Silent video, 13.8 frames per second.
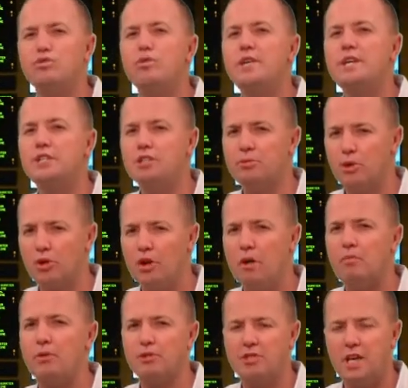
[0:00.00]
reasonable
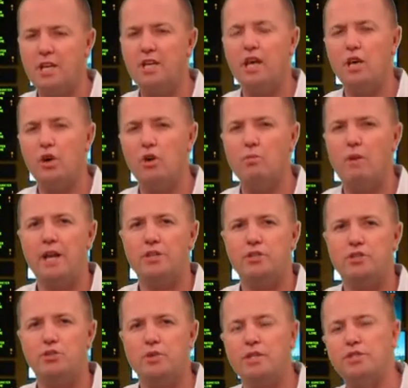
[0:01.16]
number. San Diego
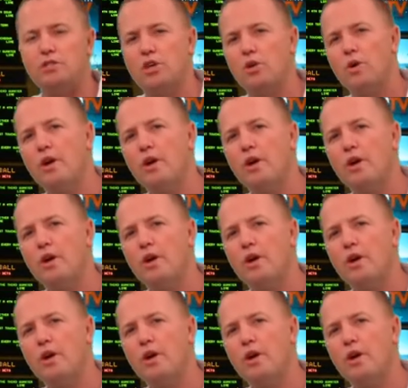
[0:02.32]
-3, so